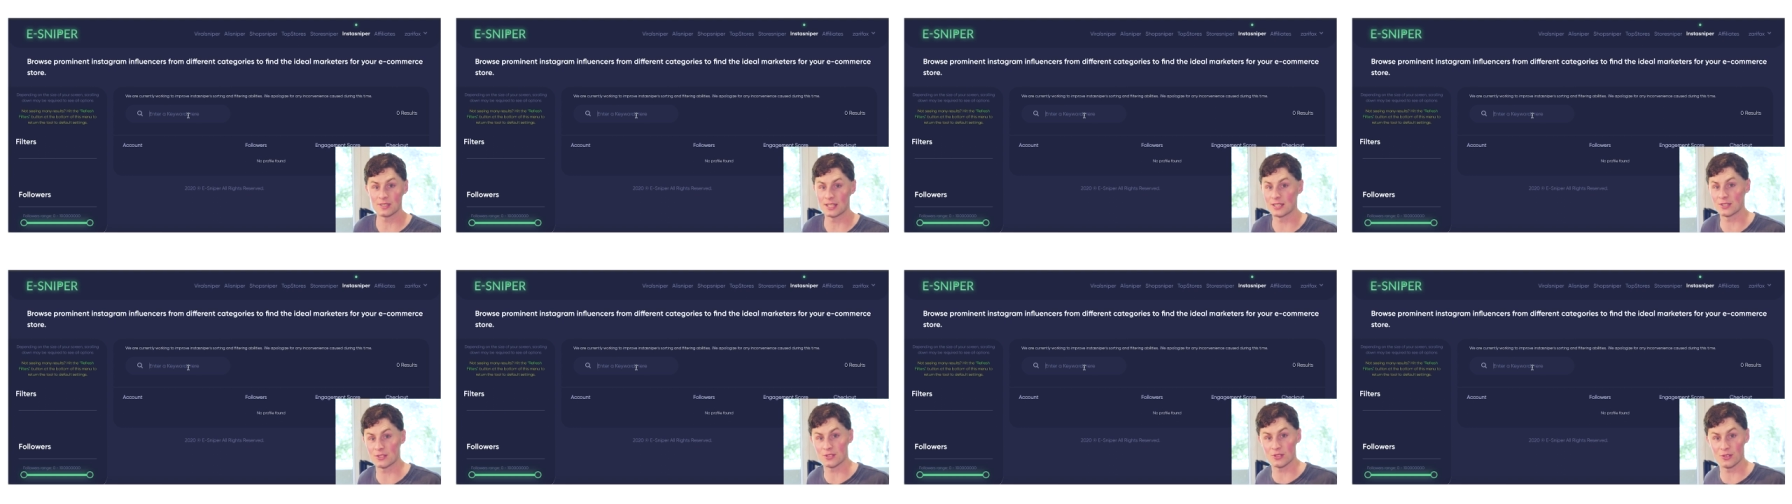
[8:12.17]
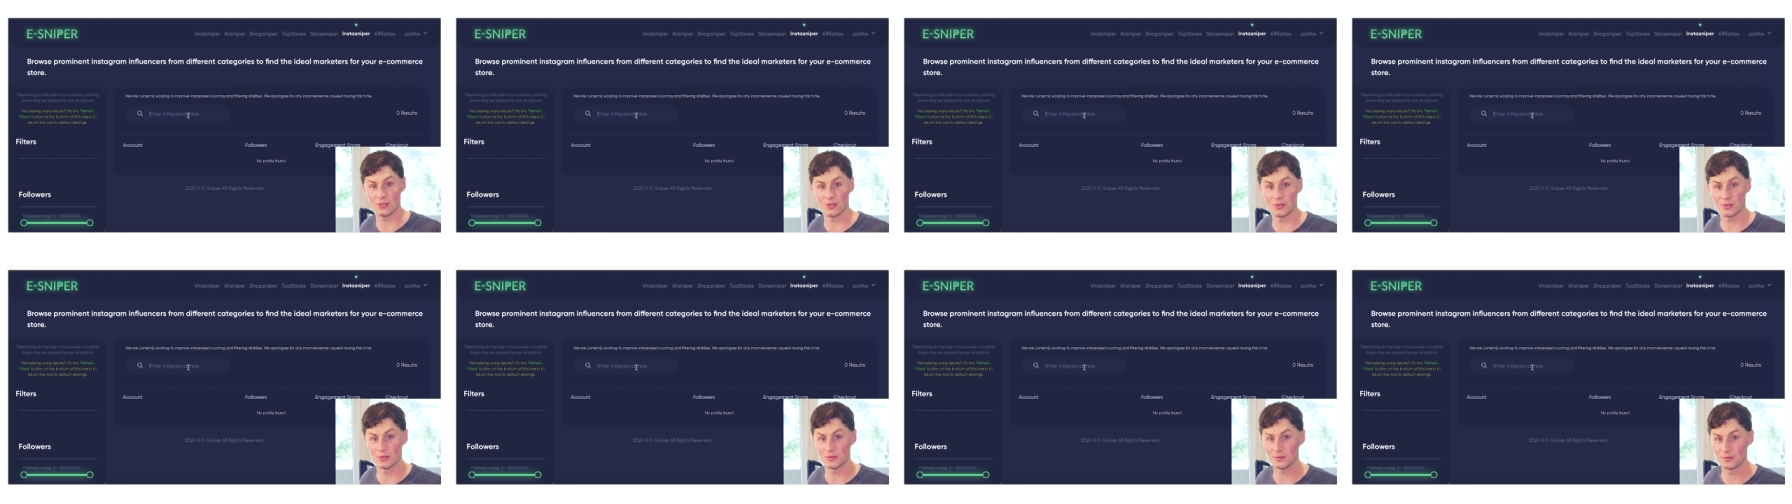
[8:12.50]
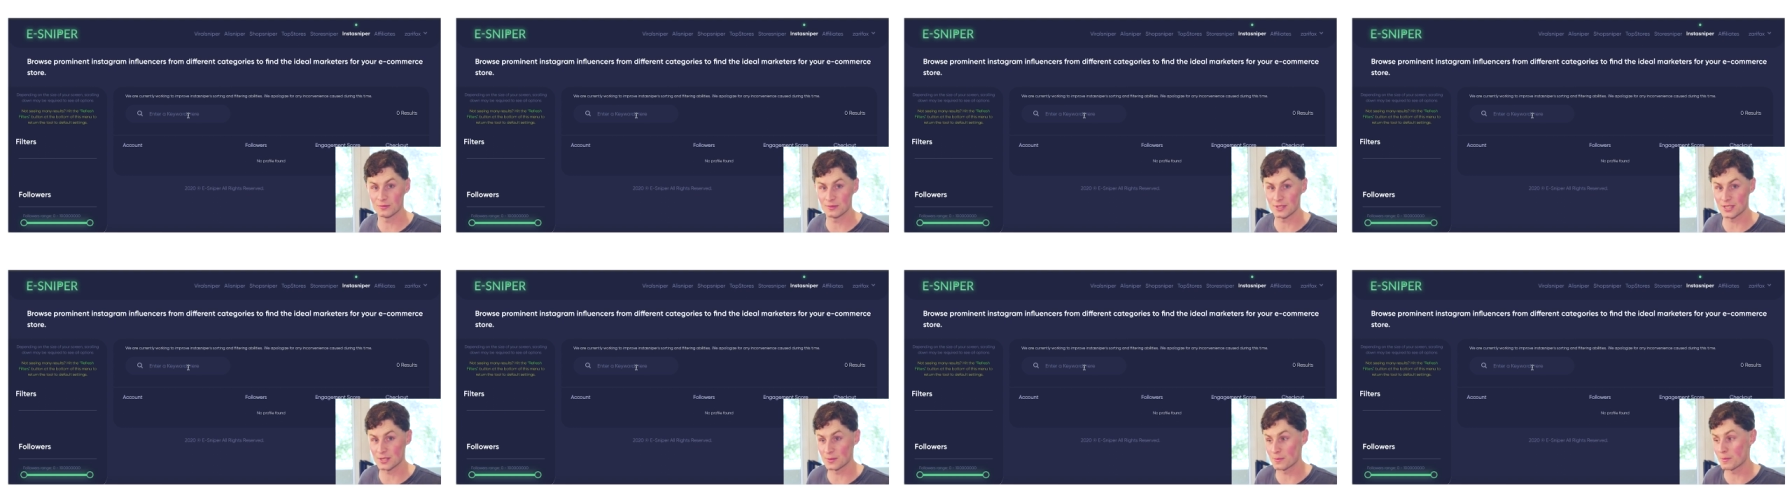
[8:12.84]
and so
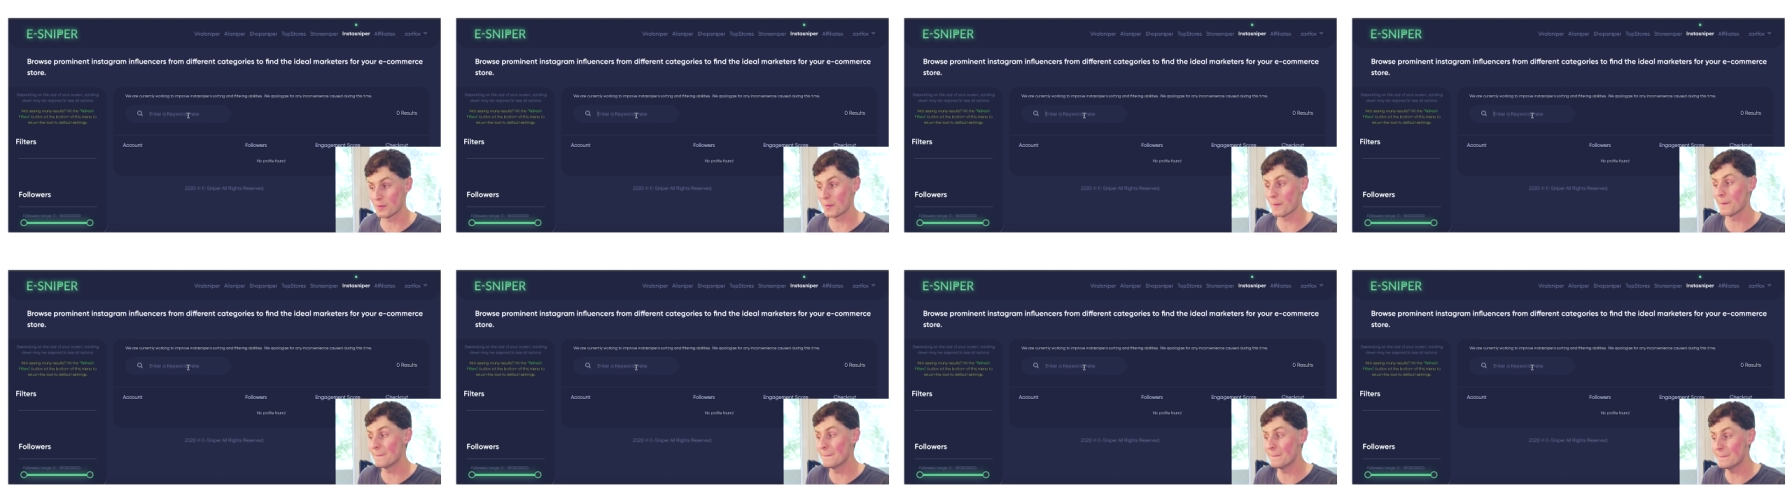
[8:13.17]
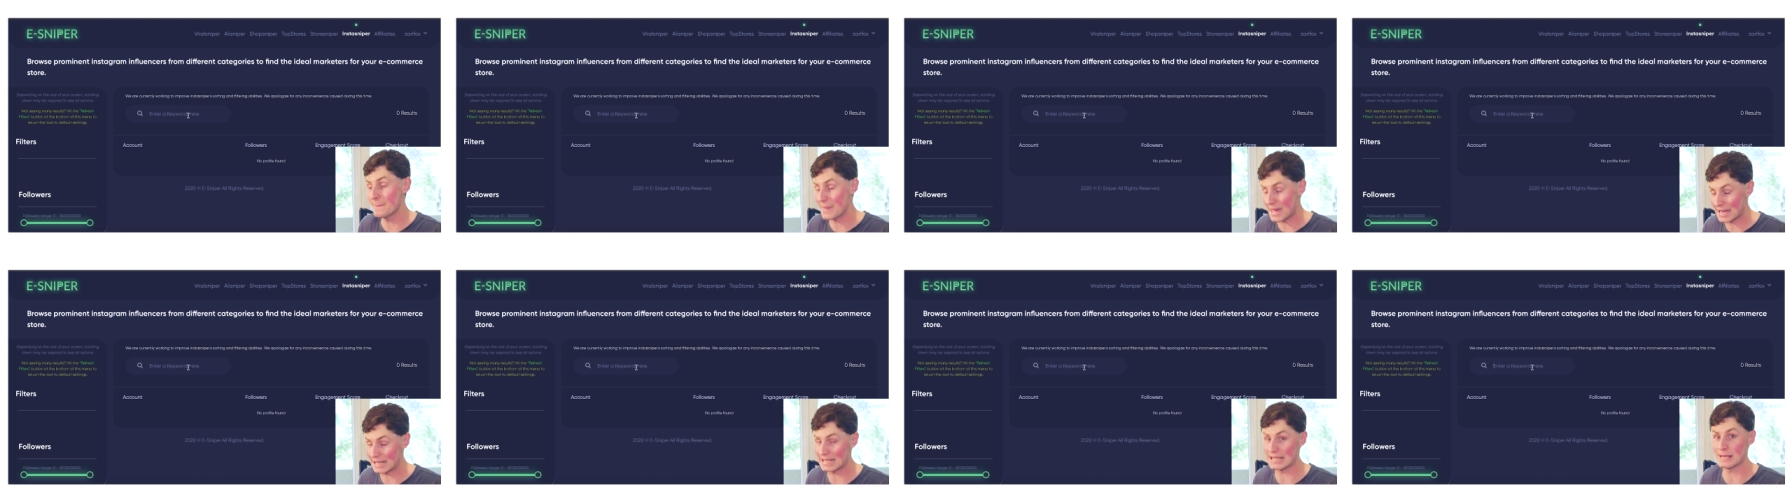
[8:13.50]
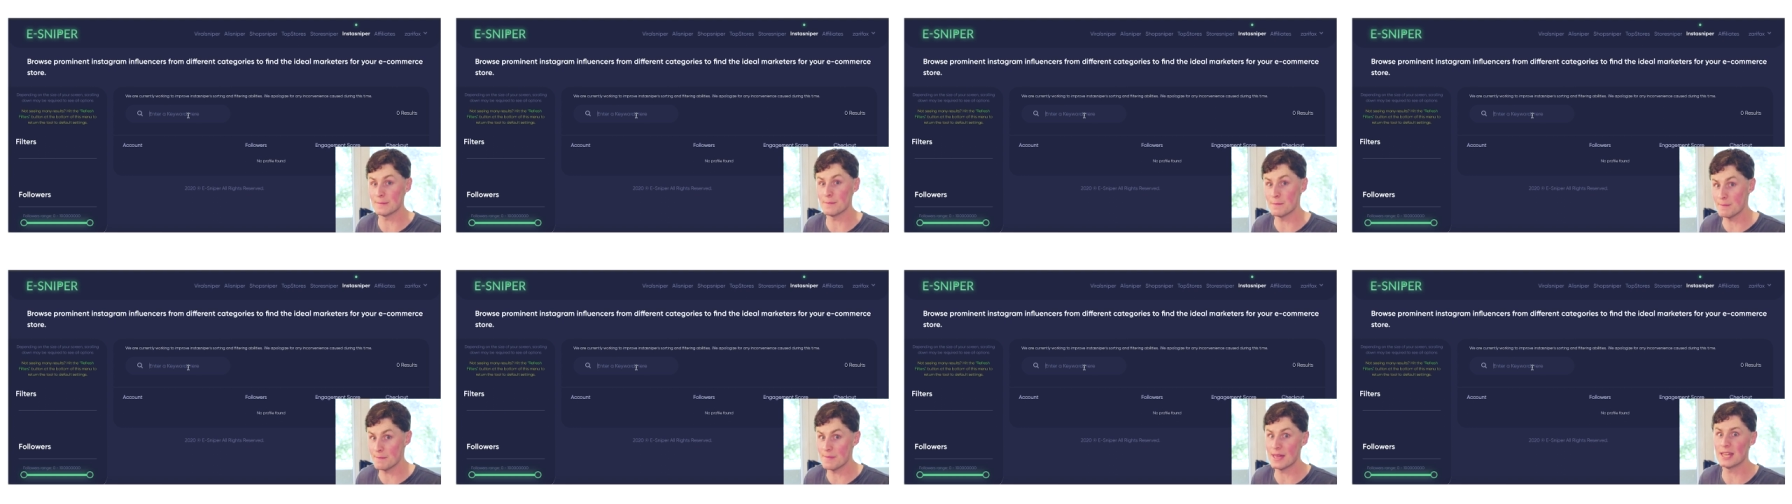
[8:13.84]
there's
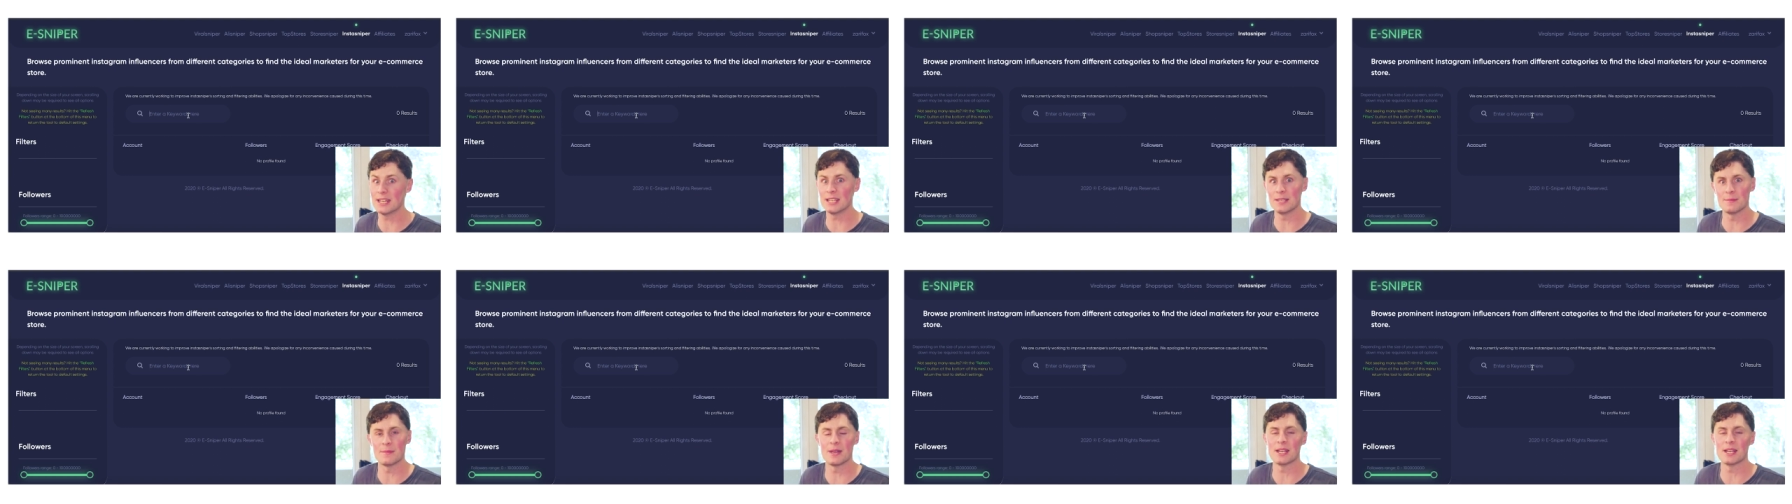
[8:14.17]
many, many,